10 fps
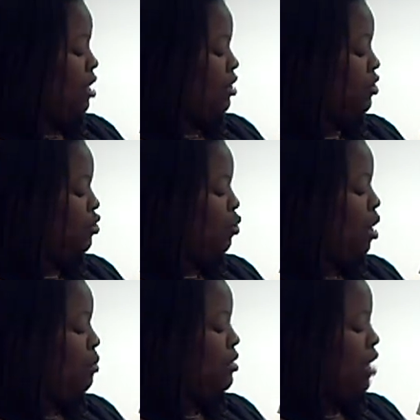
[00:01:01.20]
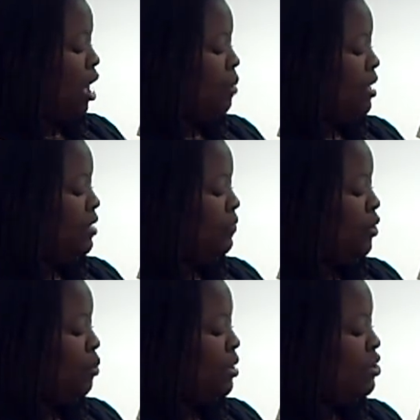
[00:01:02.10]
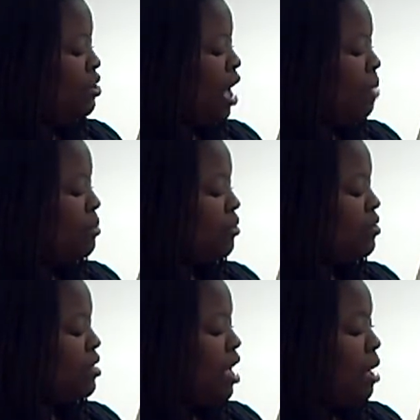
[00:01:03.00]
The store was always filled with shoppers,